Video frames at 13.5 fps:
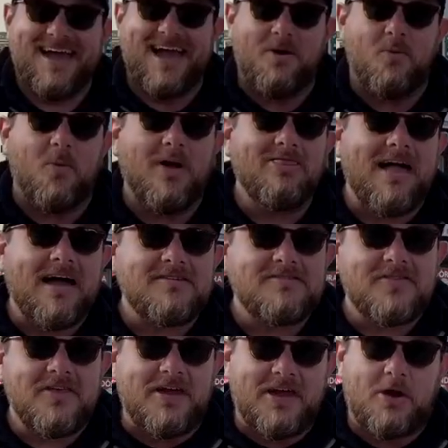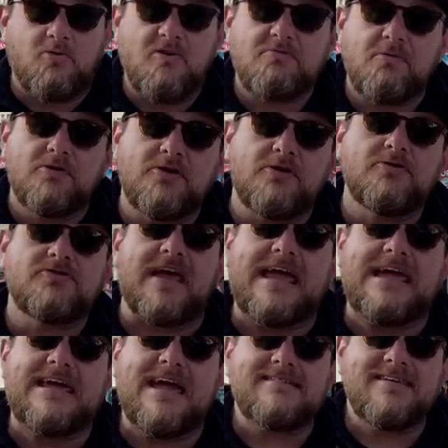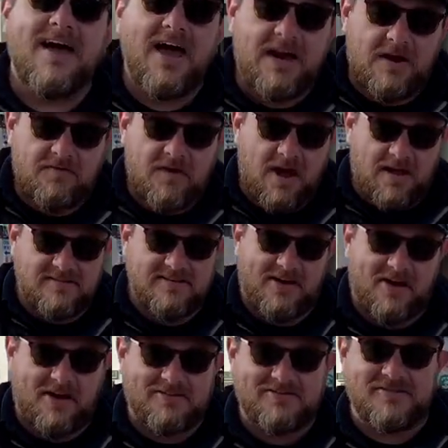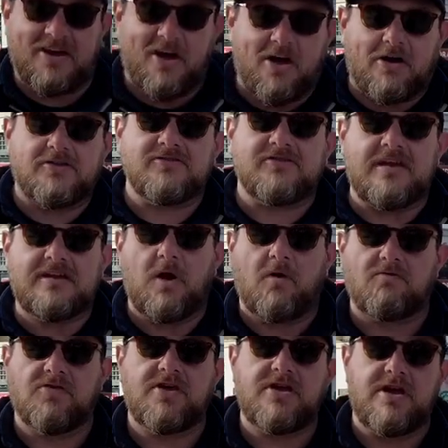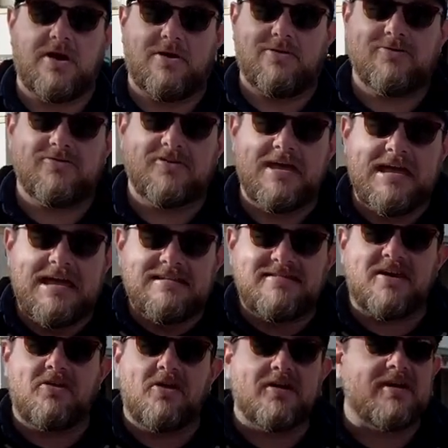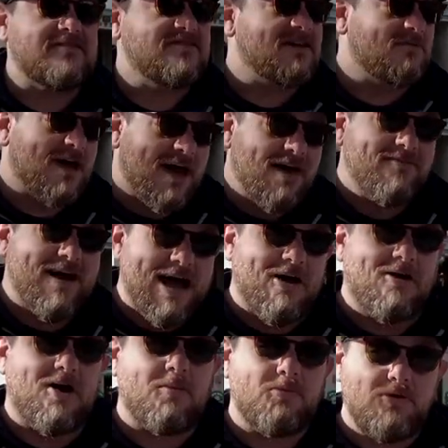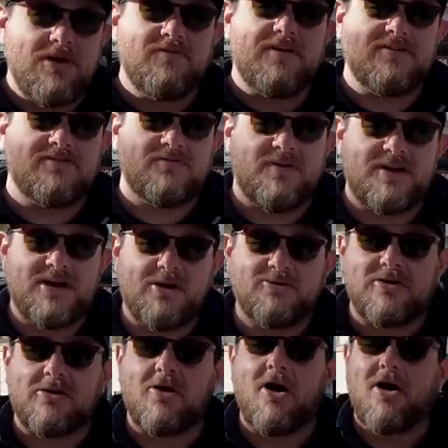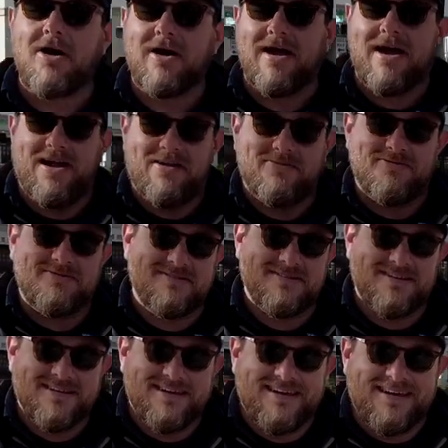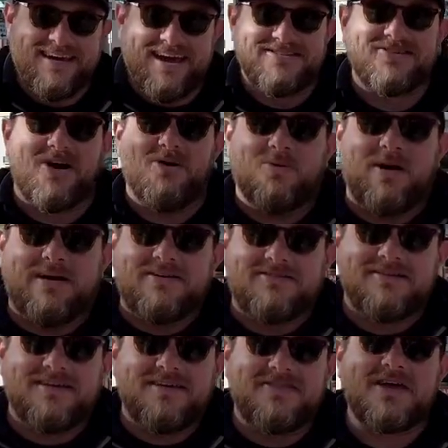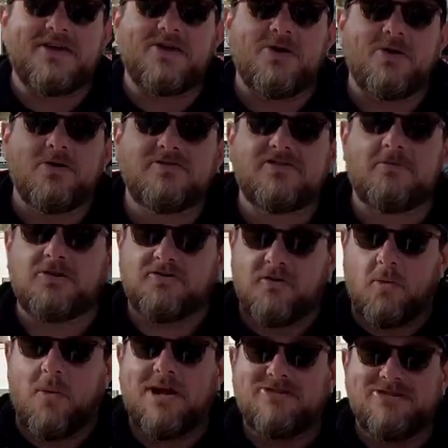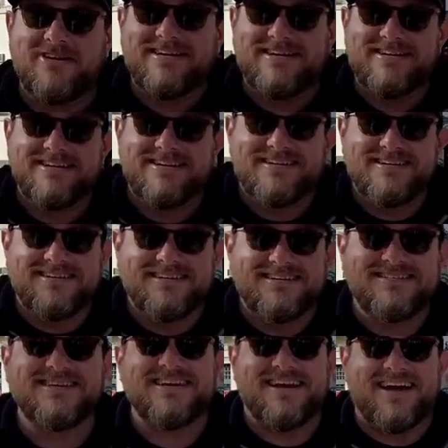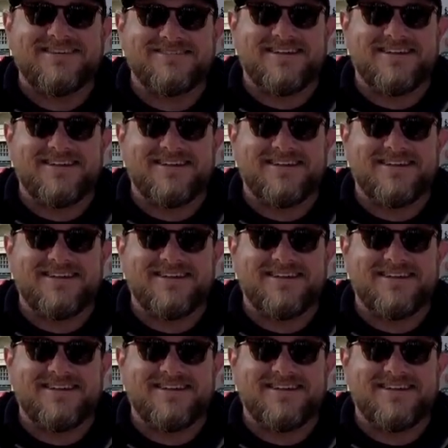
Hey, one last thing. We've produced a ton of content on St. Augustine over the years. Take a look at some of our previous videos in our archives. As always, thank you so much for watching. See you next